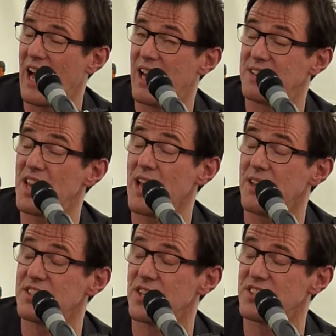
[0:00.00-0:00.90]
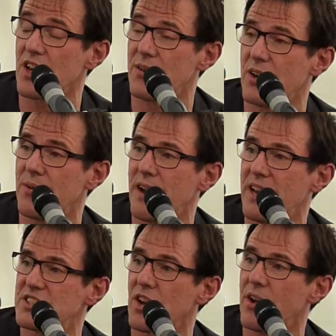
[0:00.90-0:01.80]
It's going alright.
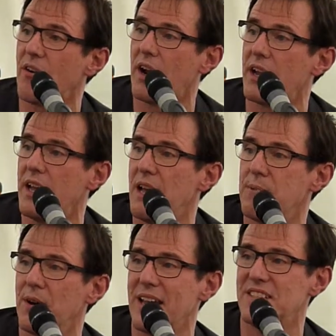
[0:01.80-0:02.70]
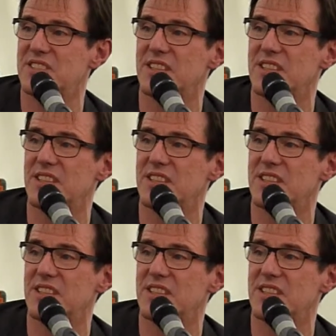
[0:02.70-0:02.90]
It's going alright, but it's